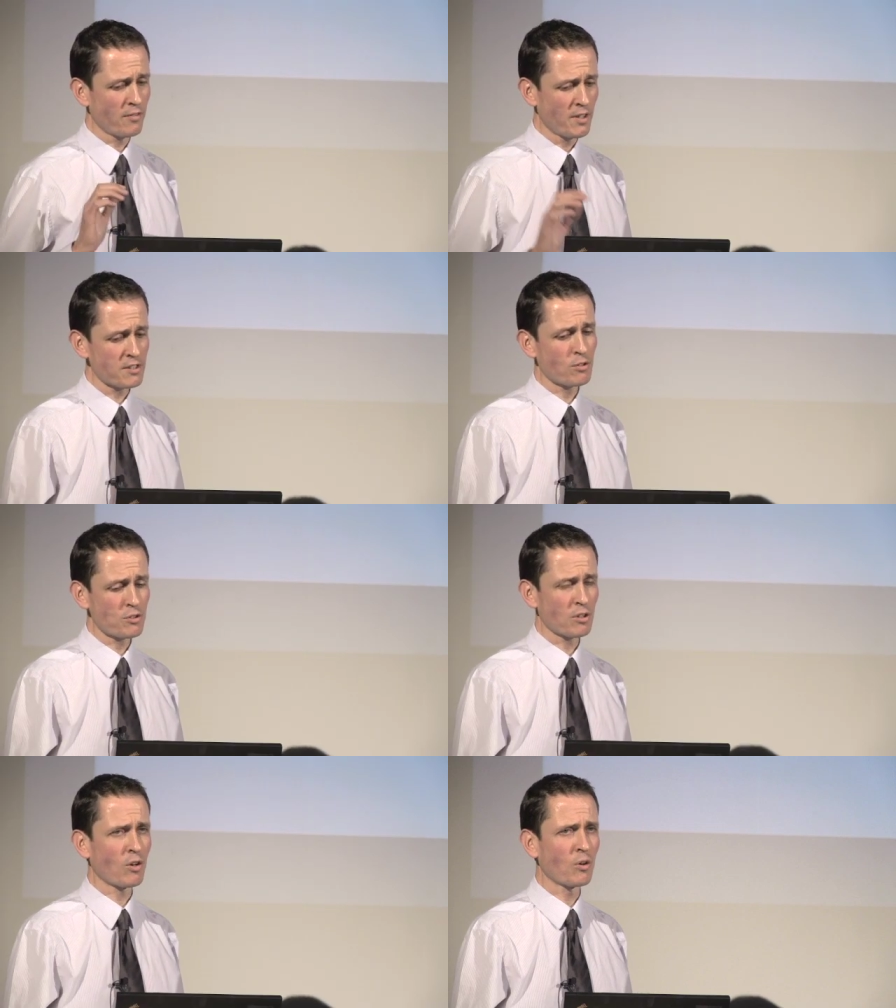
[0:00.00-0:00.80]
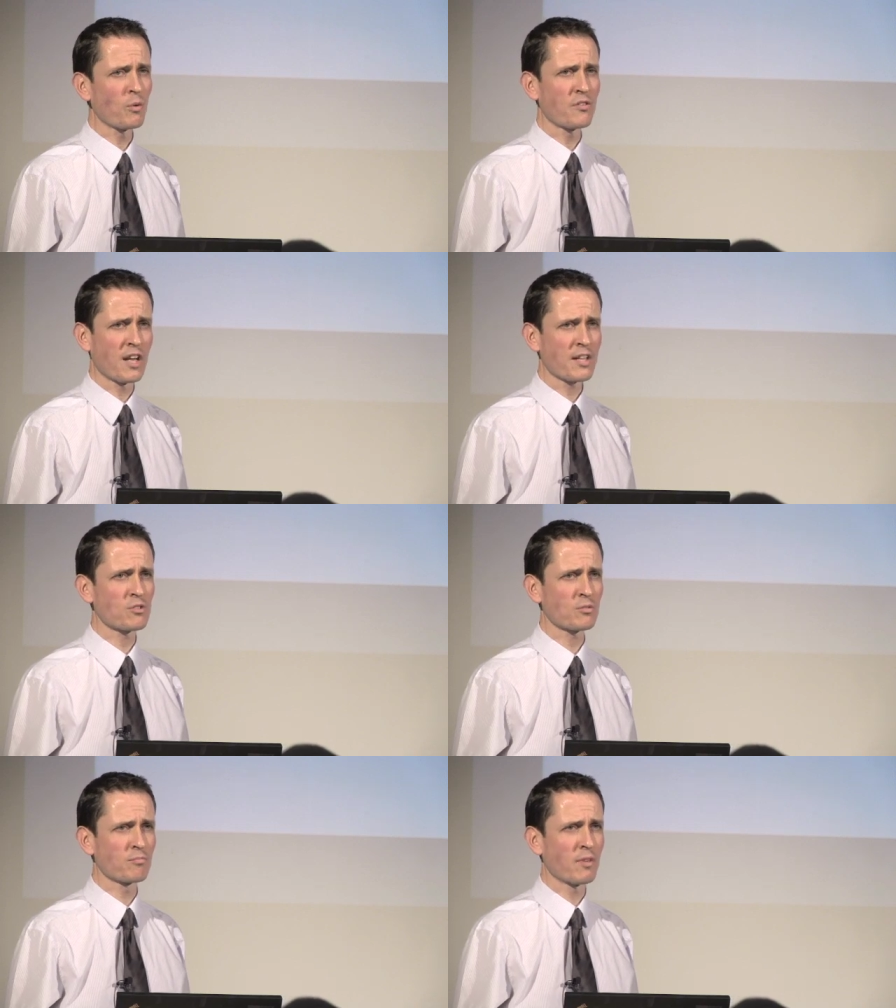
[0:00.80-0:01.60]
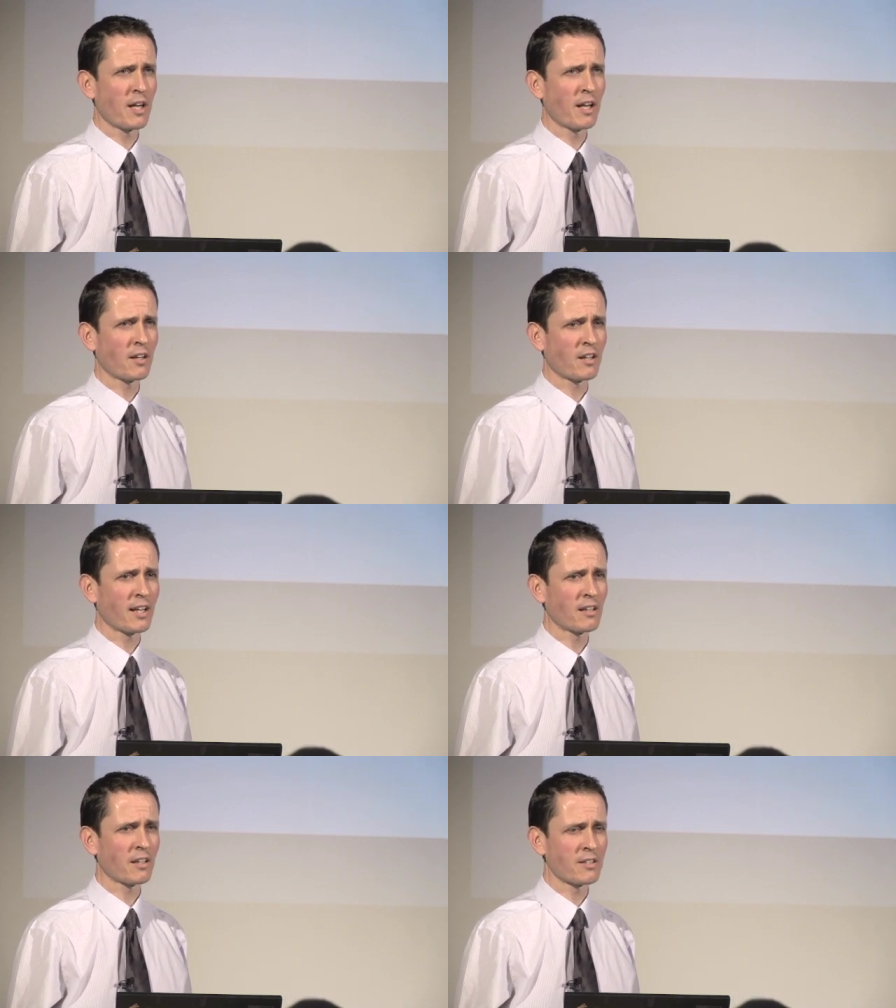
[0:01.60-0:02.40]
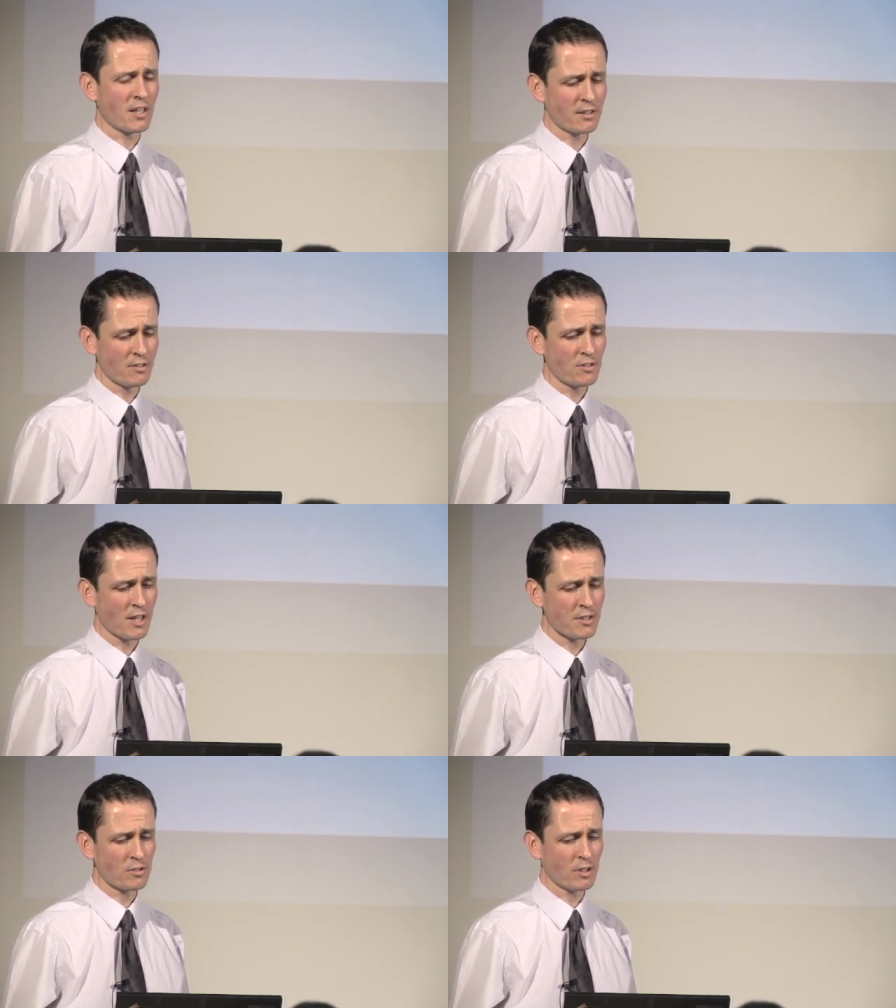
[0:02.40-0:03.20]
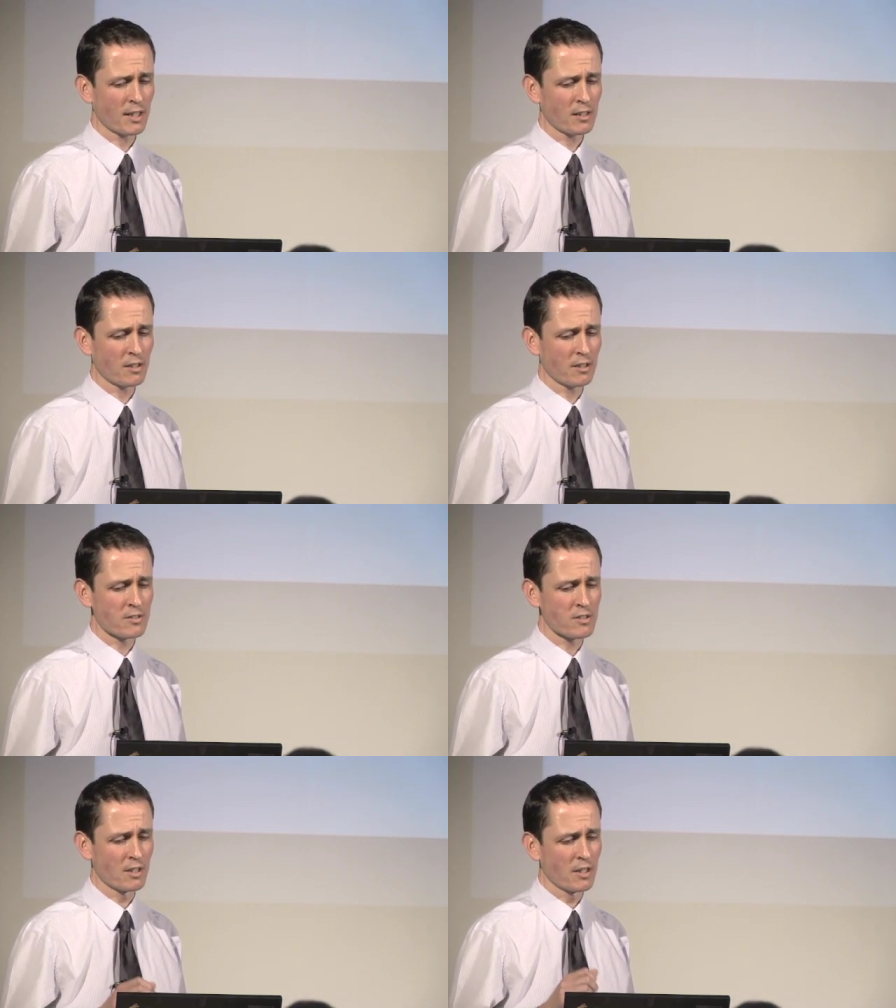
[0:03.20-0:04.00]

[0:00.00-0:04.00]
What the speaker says: this goes along with national guidelines and international guidelines.